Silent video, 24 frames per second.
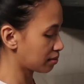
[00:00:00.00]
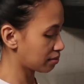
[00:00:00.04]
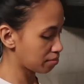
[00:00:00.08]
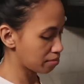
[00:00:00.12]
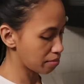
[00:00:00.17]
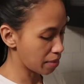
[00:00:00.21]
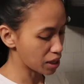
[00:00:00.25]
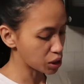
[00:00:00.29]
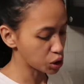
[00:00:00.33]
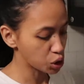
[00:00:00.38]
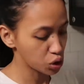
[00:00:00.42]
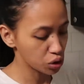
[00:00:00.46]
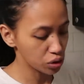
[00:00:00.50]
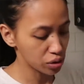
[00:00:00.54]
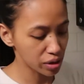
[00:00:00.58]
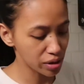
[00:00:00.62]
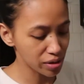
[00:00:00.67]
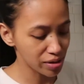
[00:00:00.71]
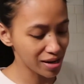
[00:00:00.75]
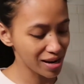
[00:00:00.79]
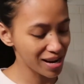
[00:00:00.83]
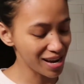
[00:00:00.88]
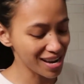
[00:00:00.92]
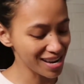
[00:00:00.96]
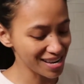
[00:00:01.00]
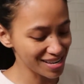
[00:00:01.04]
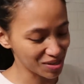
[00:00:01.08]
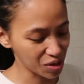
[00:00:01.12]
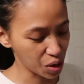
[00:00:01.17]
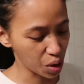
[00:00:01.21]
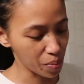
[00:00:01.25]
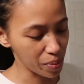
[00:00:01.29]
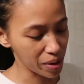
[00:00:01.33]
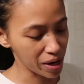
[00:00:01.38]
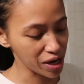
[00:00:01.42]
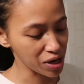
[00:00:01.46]
measured.
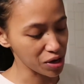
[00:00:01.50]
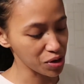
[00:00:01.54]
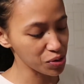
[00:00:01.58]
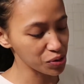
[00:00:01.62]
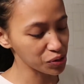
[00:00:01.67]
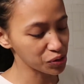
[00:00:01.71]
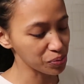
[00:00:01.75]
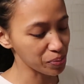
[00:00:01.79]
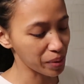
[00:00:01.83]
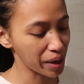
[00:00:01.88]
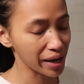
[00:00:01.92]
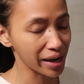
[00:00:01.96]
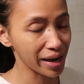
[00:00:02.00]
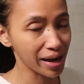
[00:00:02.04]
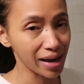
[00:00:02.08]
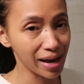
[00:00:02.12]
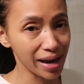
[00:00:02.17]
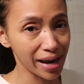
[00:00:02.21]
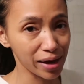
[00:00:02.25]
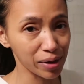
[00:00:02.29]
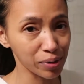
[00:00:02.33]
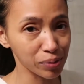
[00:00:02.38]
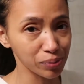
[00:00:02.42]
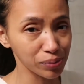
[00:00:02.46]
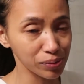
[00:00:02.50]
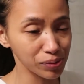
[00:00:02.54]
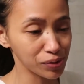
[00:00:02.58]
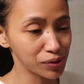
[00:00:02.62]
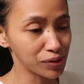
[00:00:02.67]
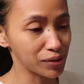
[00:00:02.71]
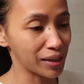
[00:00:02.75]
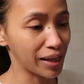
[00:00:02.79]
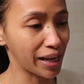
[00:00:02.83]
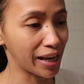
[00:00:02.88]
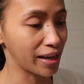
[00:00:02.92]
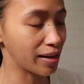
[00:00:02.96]
So I'm gonna use my
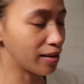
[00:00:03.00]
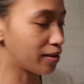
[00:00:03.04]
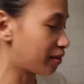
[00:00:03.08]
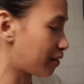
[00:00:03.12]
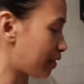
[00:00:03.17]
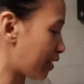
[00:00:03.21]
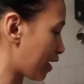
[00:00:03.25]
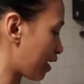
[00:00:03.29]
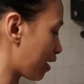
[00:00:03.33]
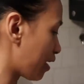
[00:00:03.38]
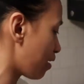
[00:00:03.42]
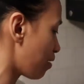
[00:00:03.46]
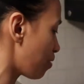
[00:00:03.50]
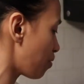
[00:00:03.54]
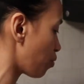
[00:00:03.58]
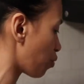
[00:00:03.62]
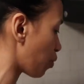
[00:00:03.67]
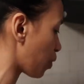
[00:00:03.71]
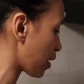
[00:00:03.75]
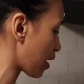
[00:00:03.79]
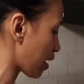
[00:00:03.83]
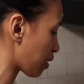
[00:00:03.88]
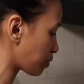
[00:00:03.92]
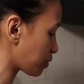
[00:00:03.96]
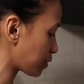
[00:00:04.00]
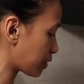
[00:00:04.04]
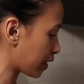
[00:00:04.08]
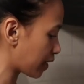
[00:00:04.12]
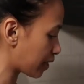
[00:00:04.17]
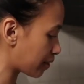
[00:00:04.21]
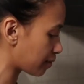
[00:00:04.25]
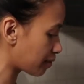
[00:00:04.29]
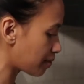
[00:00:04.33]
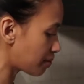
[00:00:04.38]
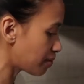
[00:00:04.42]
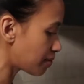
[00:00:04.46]
ounce ladle here, 1 ounce
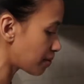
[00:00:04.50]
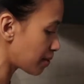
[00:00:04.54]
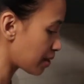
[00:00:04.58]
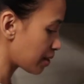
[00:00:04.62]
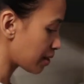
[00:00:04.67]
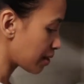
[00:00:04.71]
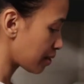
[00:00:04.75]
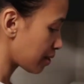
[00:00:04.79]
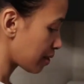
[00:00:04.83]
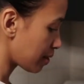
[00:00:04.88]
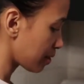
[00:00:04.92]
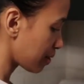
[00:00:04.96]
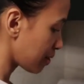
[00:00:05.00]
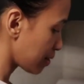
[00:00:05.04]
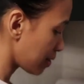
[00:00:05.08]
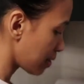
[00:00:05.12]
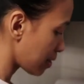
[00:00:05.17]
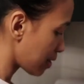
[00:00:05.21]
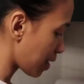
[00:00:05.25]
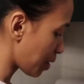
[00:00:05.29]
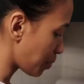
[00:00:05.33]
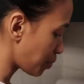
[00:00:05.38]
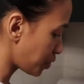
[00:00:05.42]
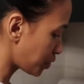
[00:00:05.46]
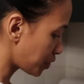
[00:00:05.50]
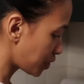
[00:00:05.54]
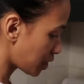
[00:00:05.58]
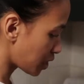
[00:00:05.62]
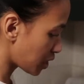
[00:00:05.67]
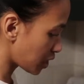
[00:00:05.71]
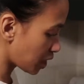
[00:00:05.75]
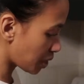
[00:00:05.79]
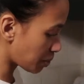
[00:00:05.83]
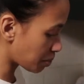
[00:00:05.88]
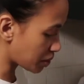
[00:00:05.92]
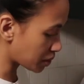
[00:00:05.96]
ladle. I'm just
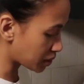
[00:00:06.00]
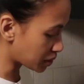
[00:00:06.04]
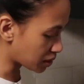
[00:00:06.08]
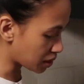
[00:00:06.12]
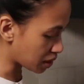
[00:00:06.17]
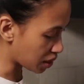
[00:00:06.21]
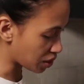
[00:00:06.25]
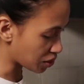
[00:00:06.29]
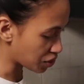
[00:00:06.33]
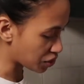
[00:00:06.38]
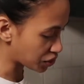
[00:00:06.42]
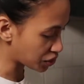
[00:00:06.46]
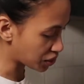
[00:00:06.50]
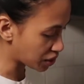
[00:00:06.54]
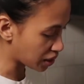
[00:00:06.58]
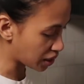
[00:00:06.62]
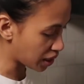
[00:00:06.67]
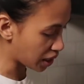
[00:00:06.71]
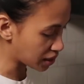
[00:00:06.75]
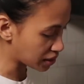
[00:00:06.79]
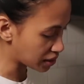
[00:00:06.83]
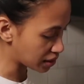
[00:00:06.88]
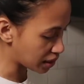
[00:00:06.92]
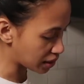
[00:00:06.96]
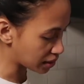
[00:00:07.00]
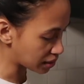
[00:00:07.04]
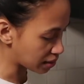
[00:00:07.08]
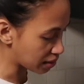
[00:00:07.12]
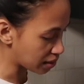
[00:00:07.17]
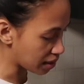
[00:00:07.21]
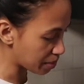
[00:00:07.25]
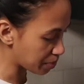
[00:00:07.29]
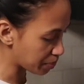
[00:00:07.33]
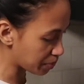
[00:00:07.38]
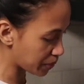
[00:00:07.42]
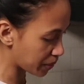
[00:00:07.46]
gonna keep this here just in case it gets
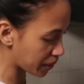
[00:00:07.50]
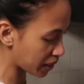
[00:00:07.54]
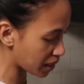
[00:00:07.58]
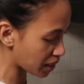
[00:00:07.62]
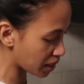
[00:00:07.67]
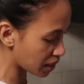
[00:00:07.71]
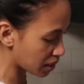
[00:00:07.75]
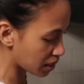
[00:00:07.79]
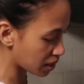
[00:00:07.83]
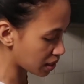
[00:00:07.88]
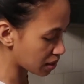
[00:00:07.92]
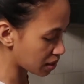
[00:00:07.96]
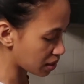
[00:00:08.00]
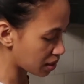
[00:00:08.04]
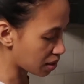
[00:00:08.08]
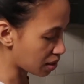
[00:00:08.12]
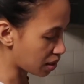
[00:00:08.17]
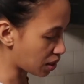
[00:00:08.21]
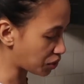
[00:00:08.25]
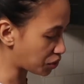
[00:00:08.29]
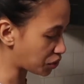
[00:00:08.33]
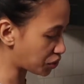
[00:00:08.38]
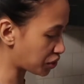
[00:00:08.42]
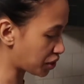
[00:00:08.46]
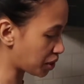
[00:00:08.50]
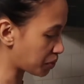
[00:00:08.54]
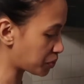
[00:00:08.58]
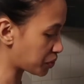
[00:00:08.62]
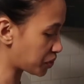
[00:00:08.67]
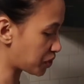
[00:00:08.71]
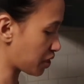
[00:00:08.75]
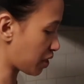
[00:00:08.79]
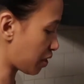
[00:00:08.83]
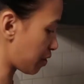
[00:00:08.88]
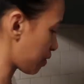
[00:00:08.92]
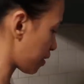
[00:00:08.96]
lumpy. I'll just keep
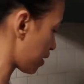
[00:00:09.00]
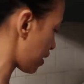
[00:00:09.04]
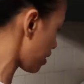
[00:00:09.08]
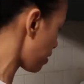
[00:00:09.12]
stirring